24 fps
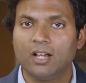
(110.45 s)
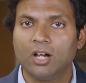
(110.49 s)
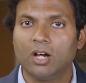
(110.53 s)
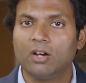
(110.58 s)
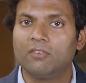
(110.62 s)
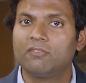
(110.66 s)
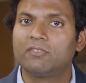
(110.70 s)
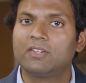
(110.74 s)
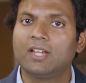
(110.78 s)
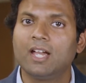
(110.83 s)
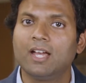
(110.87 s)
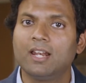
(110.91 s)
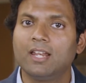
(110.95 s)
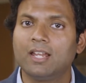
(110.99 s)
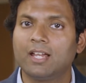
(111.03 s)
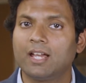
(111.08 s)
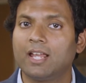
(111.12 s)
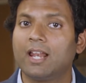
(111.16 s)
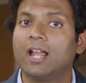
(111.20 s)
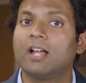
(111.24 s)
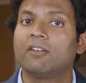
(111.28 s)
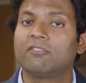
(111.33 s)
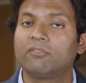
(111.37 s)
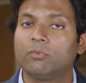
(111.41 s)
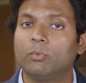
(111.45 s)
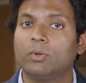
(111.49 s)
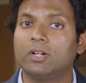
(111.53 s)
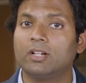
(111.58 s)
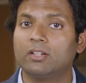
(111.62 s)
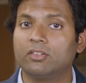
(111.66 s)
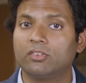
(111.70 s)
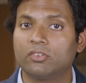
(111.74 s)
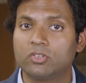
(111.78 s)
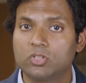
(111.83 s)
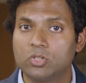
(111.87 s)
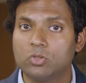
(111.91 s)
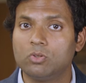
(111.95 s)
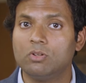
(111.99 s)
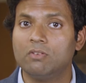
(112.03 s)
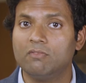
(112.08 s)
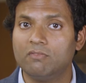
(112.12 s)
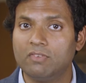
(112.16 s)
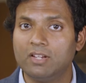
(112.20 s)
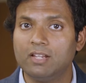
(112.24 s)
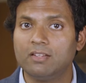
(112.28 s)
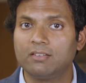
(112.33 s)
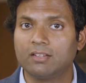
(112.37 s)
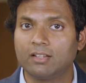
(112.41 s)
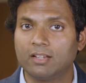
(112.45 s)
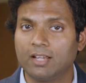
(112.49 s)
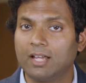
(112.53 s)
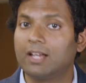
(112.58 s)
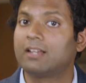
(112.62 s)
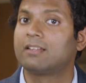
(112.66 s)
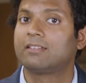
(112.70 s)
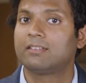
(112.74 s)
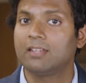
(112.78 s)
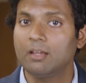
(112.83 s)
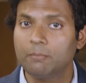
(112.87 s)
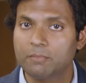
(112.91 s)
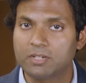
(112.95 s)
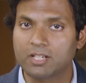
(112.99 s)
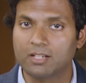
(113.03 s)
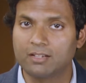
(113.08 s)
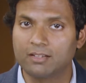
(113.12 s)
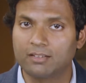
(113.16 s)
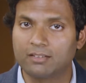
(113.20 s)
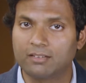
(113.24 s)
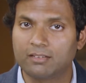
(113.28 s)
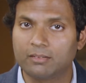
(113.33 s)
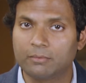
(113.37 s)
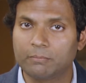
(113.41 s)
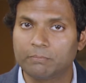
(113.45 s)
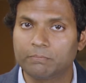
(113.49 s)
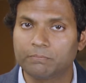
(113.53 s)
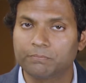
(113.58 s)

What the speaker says: of getting an F1 student visa acceptance.